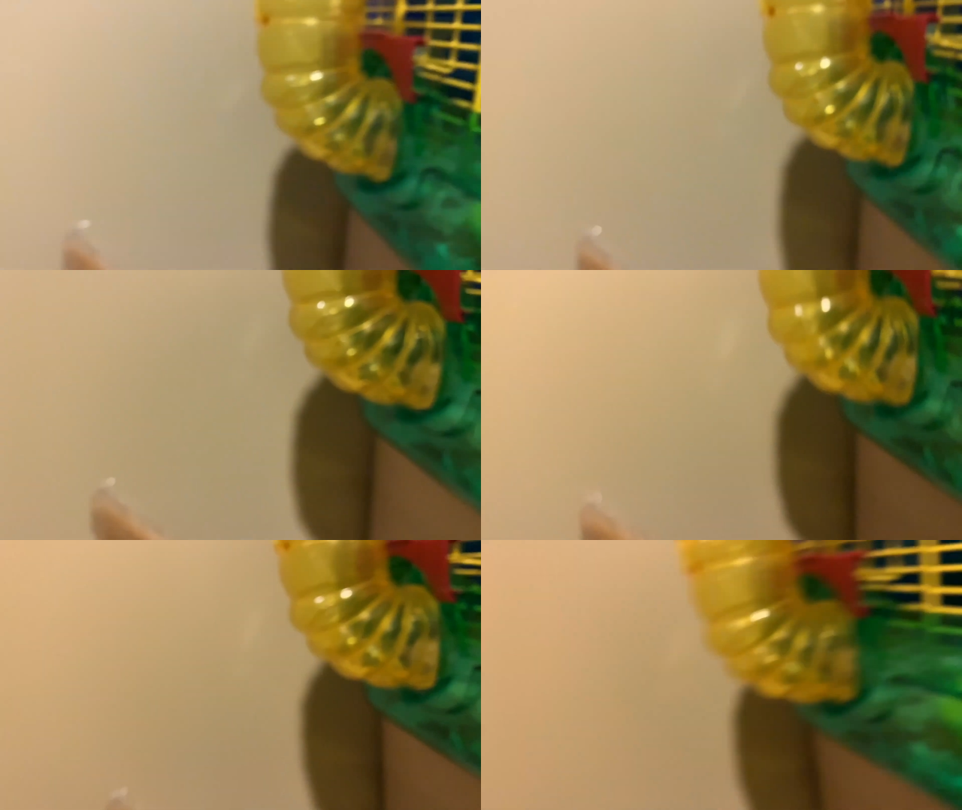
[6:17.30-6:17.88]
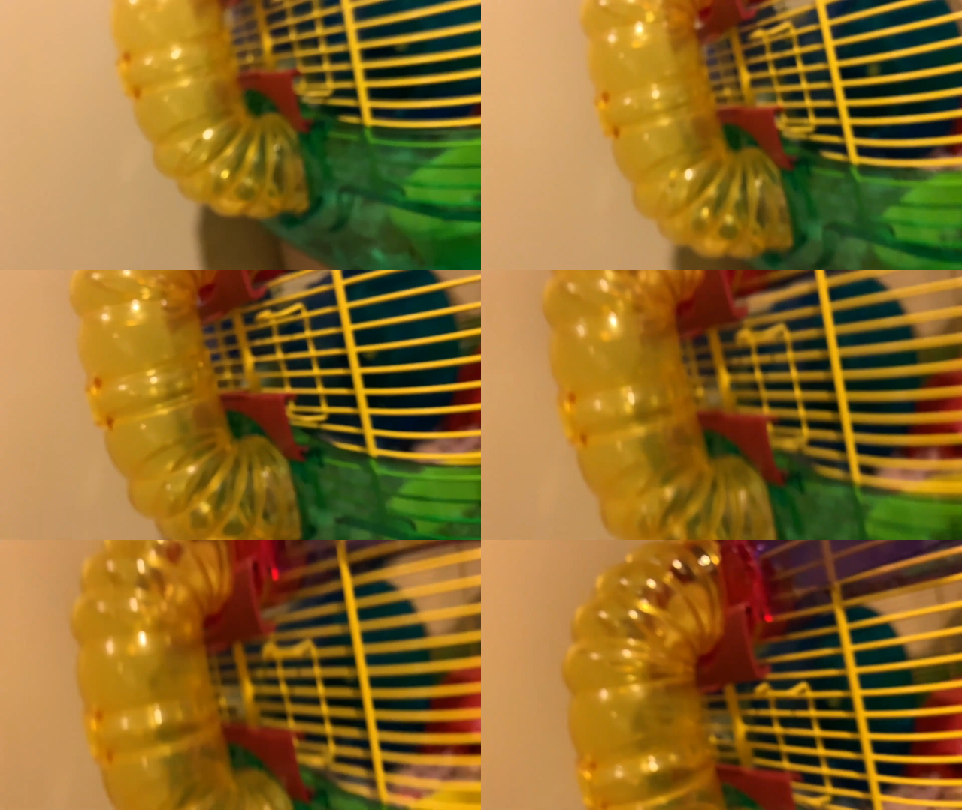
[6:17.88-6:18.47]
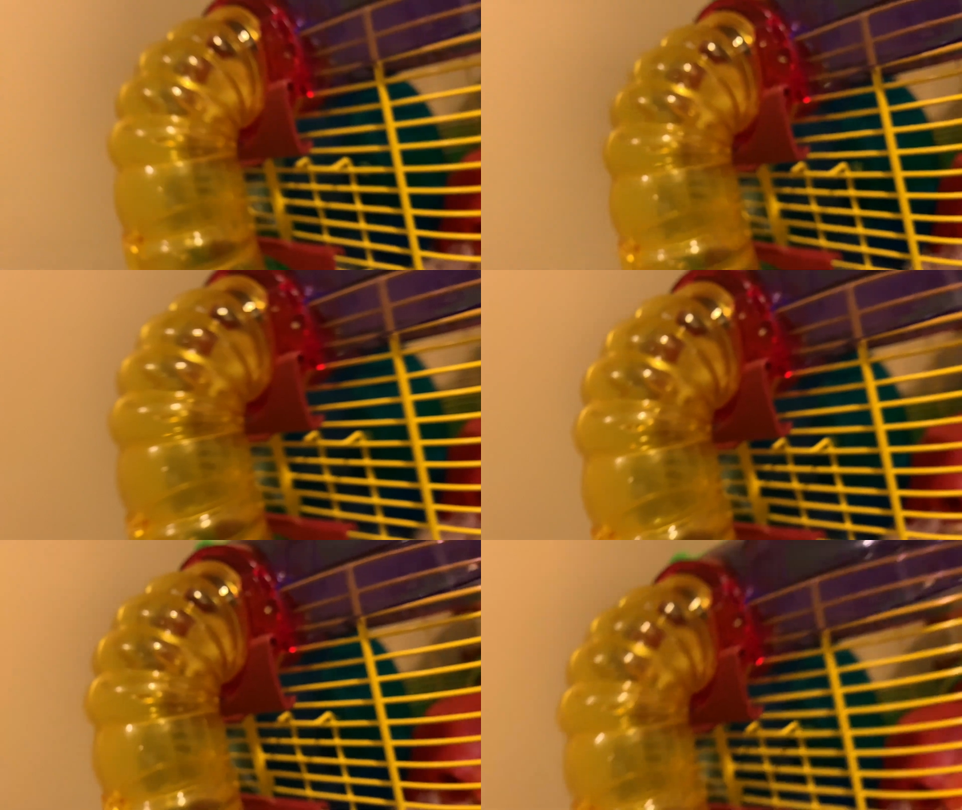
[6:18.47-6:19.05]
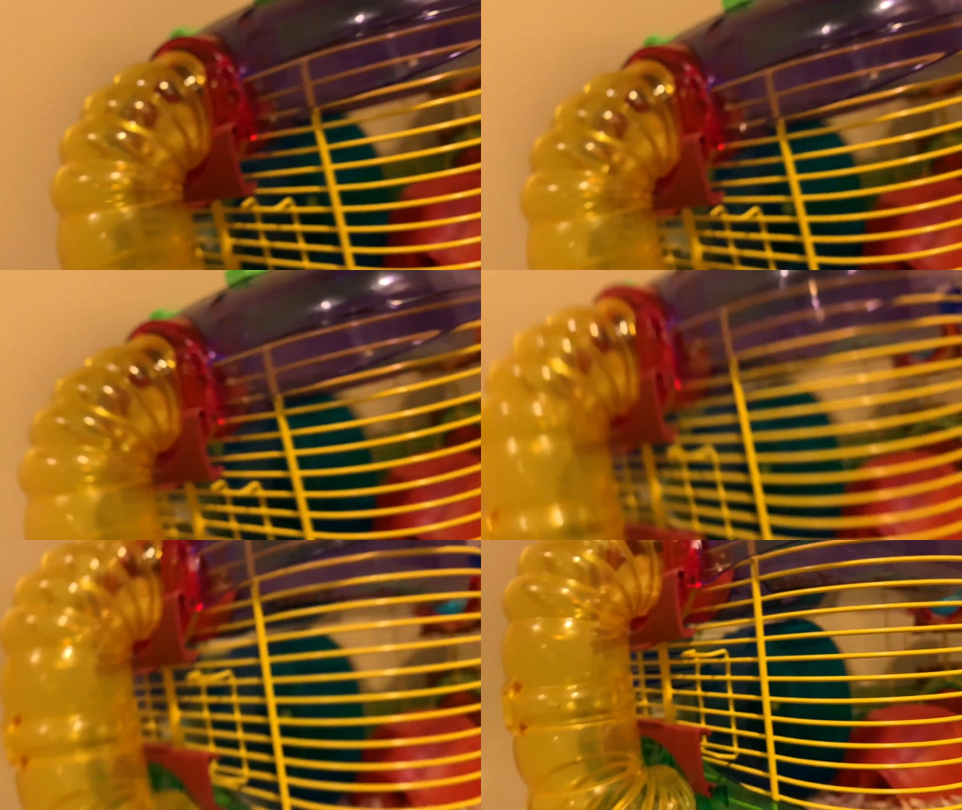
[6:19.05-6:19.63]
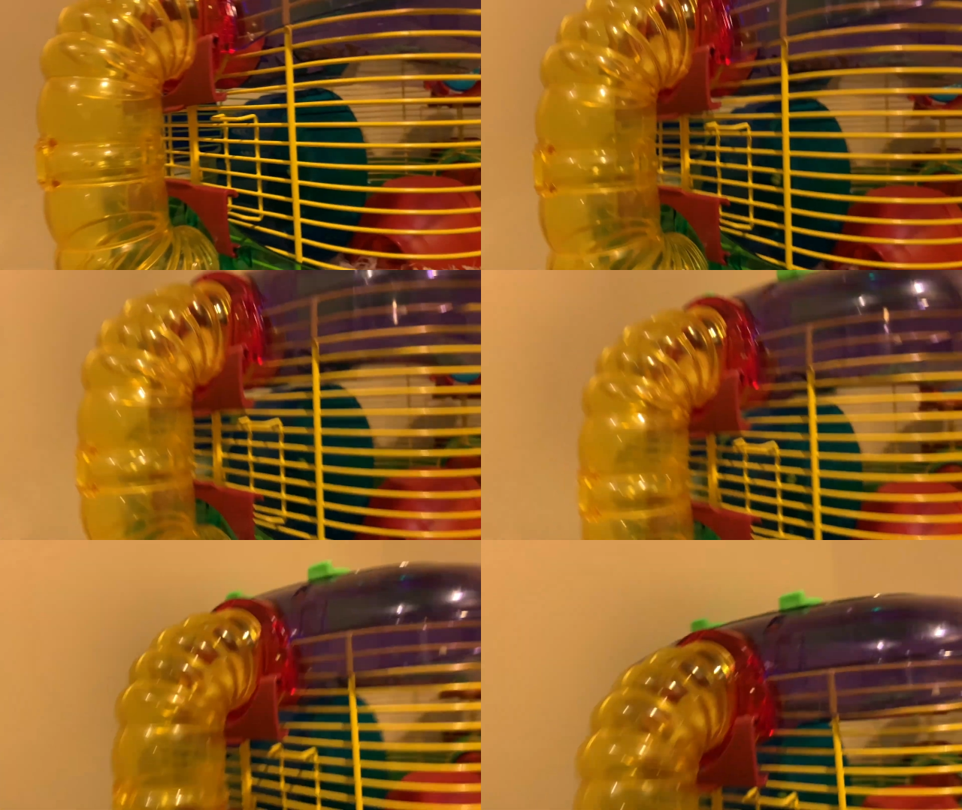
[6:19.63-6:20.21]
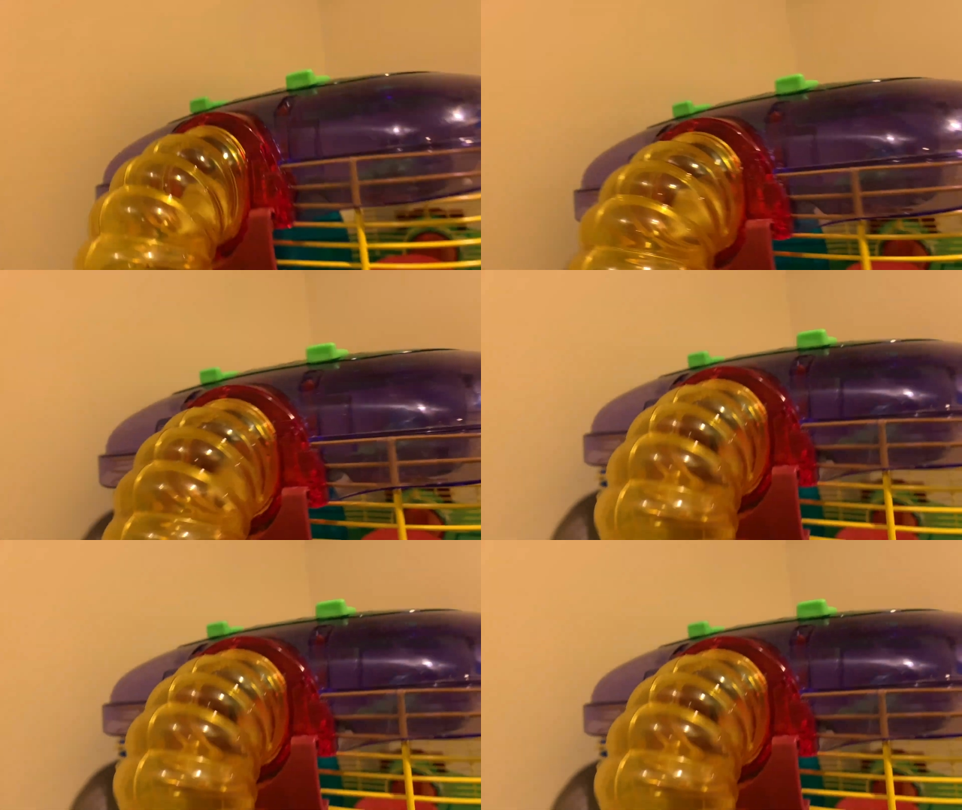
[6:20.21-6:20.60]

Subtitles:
(no speaker visible)